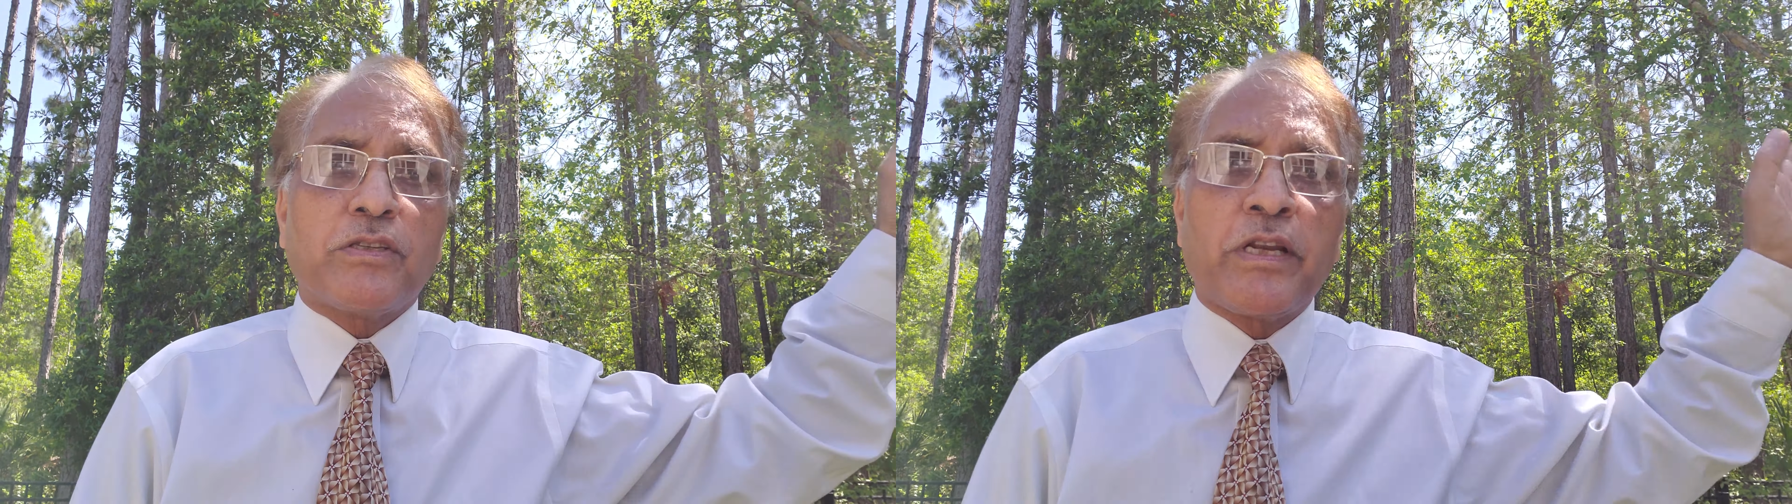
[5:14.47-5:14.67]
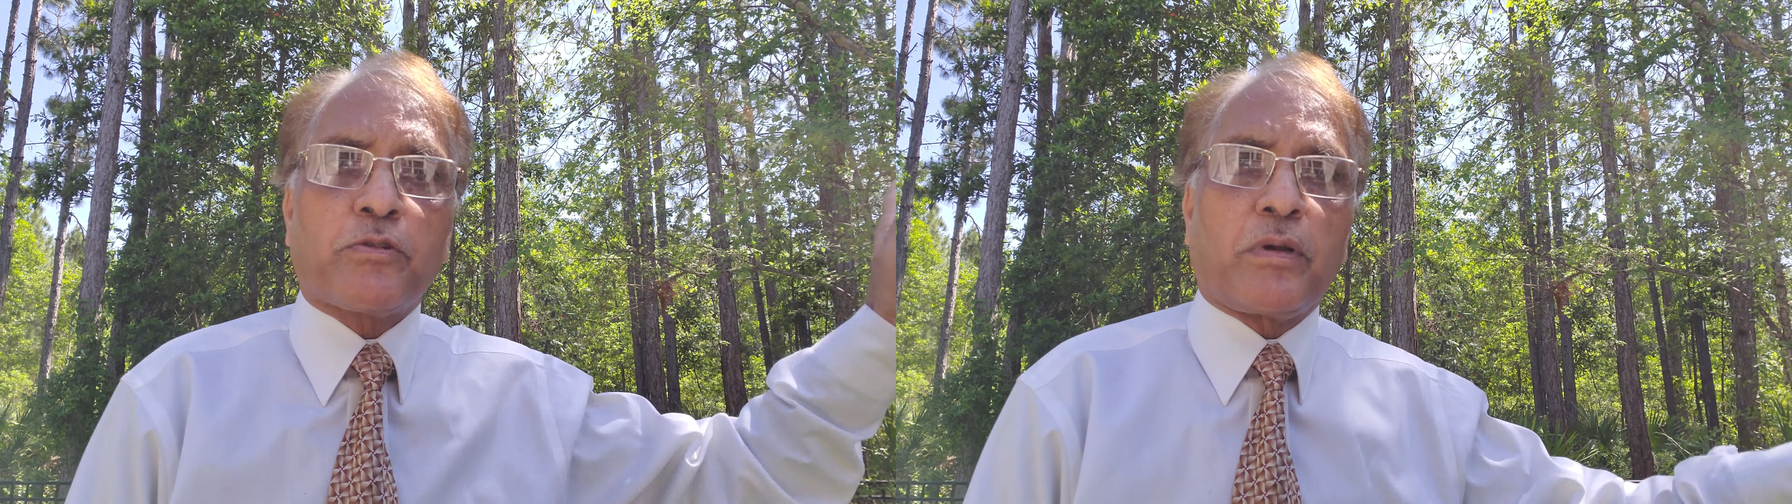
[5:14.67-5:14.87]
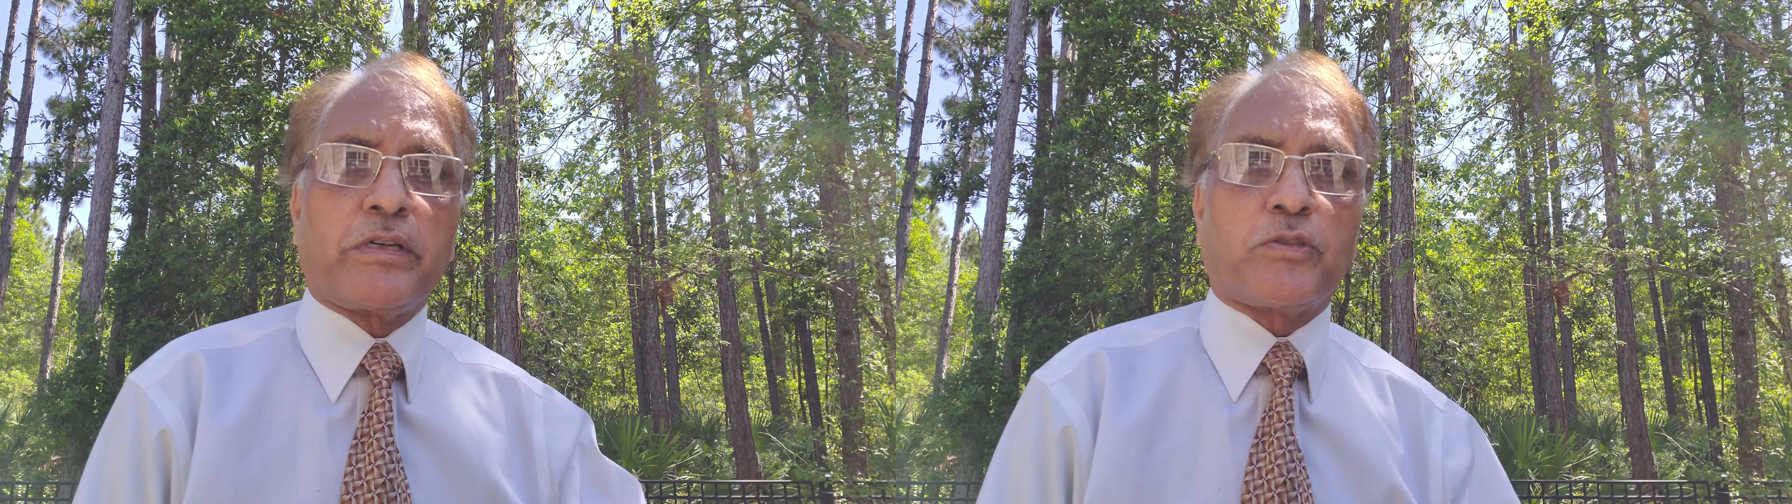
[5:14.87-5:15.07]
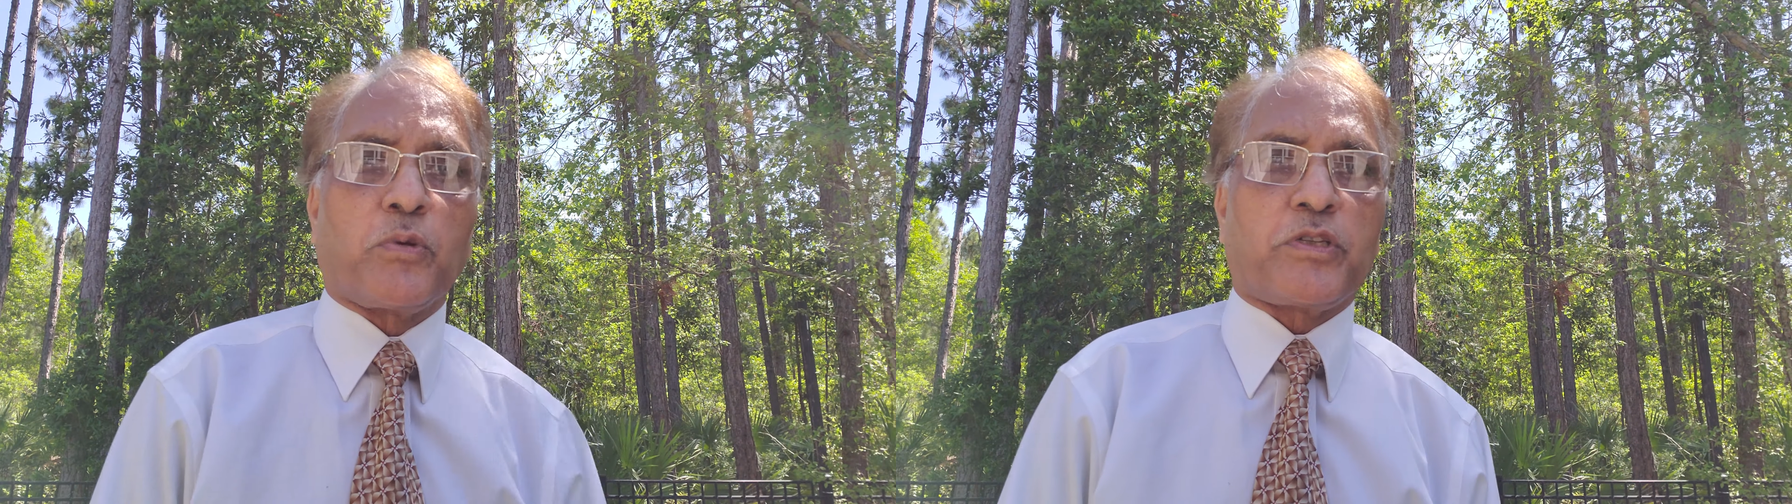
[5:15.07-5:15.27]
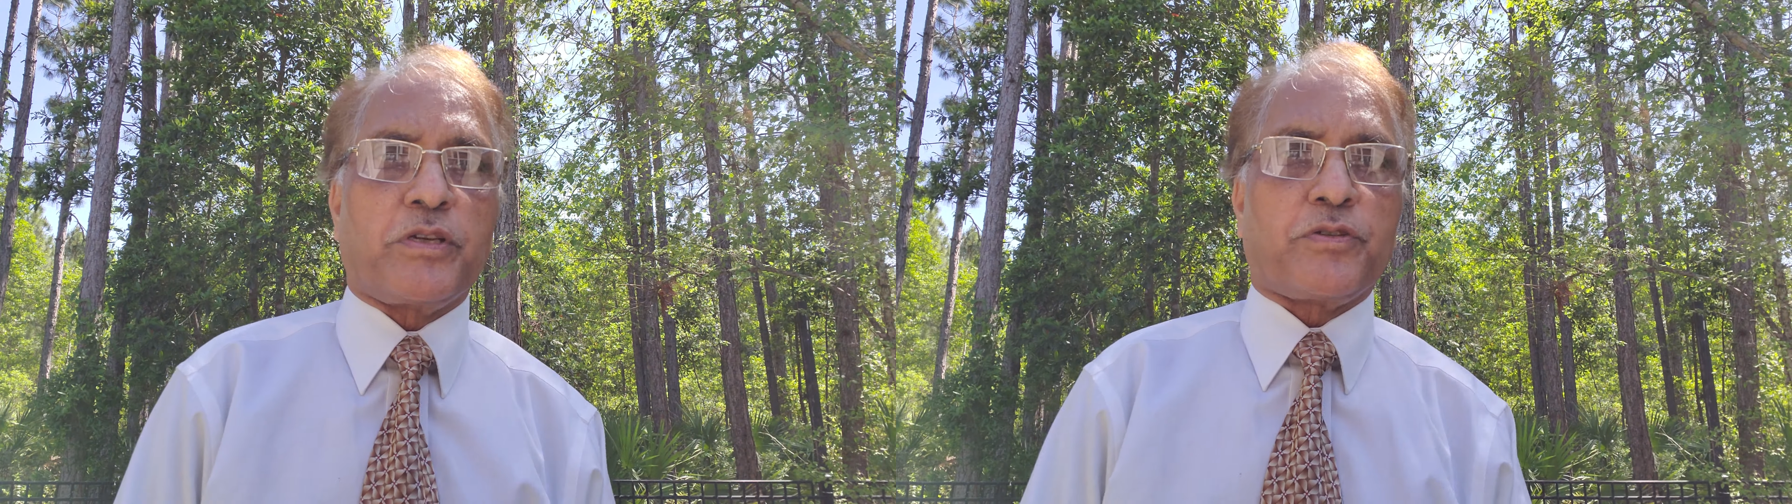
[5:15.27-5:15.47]
natural
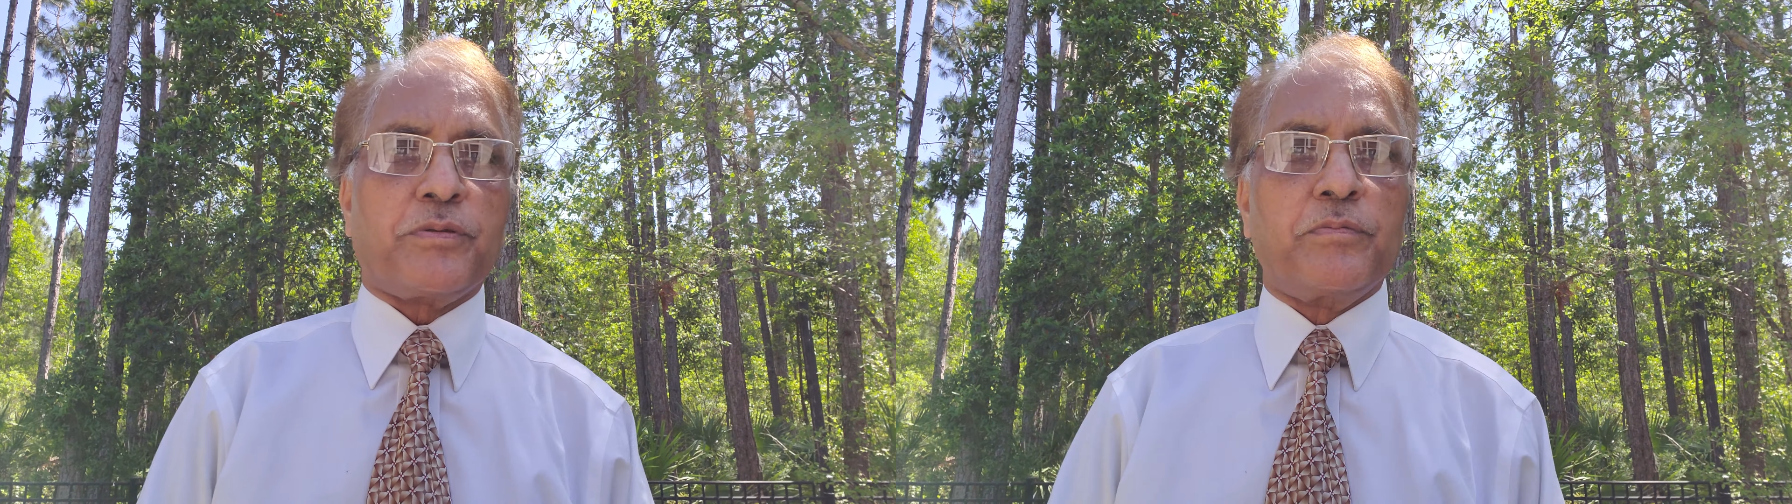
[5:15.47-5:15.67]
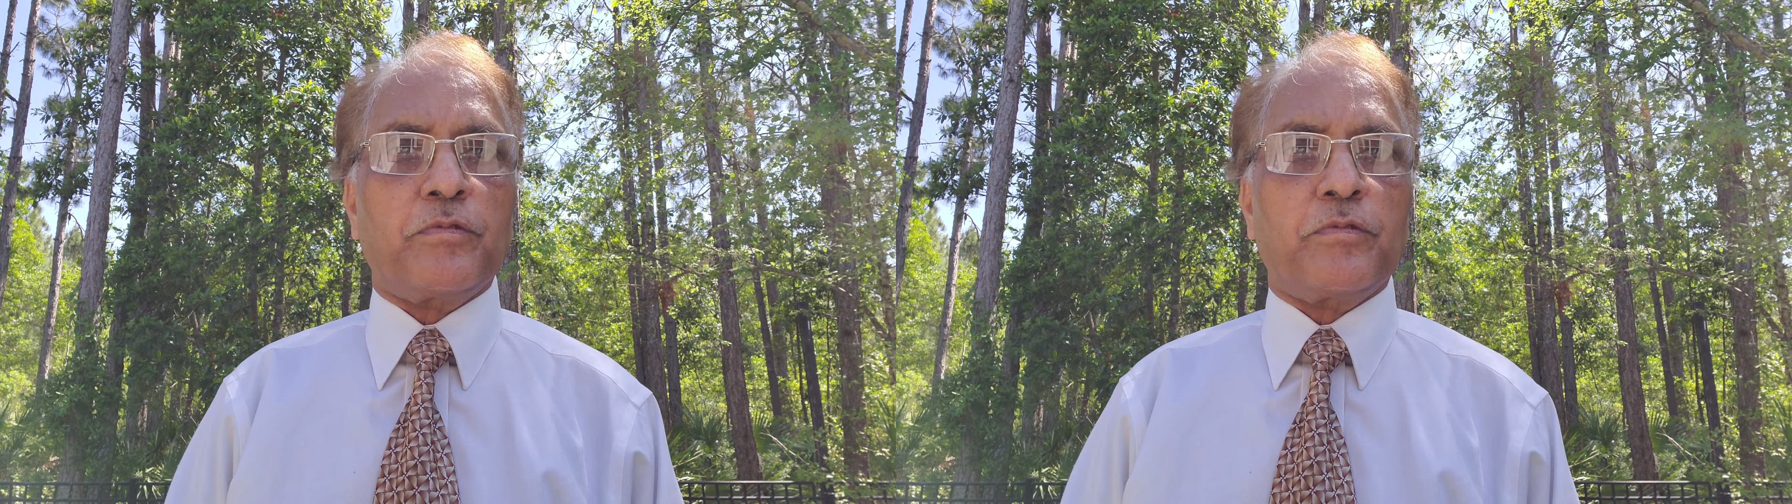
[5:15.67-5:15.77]
resources.